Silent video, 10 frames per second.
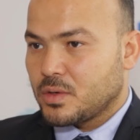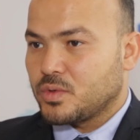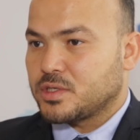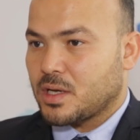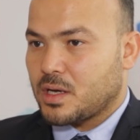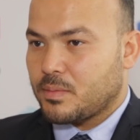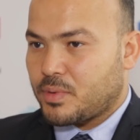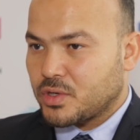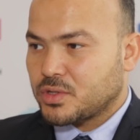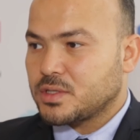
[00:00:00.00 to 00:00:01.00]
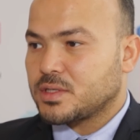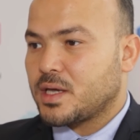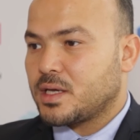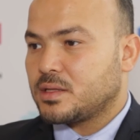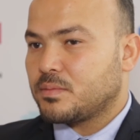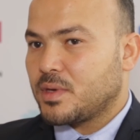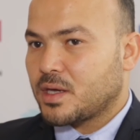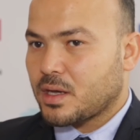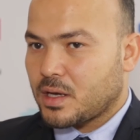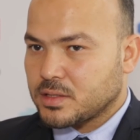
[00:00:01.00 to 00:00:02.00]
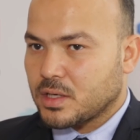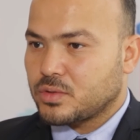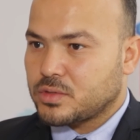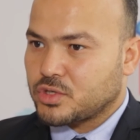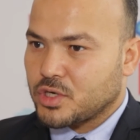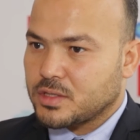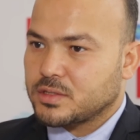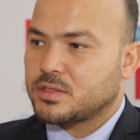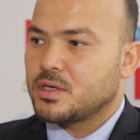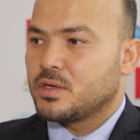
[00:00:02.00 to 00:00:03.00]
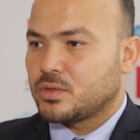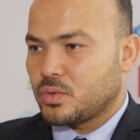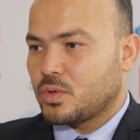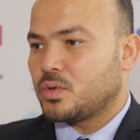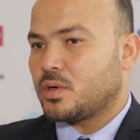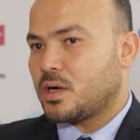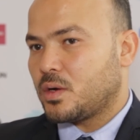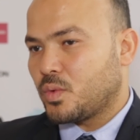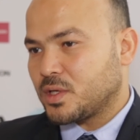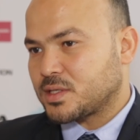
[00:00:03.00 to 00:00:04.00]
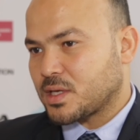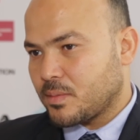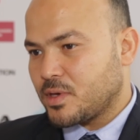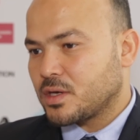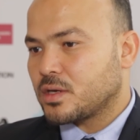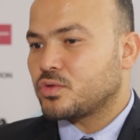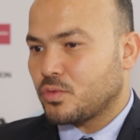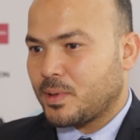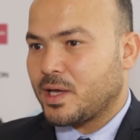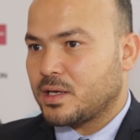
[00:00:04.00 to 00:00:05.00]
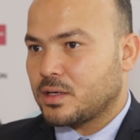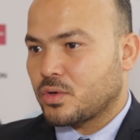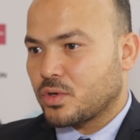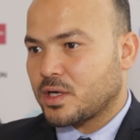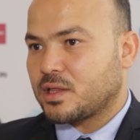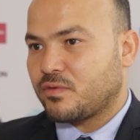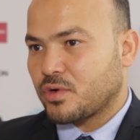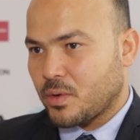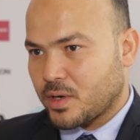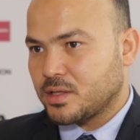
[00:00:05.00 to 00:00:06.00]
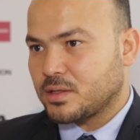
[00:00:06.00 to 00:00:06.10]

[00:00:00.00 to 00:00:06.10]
with the parties and make us a good chance to know what is coming to plan correctly for our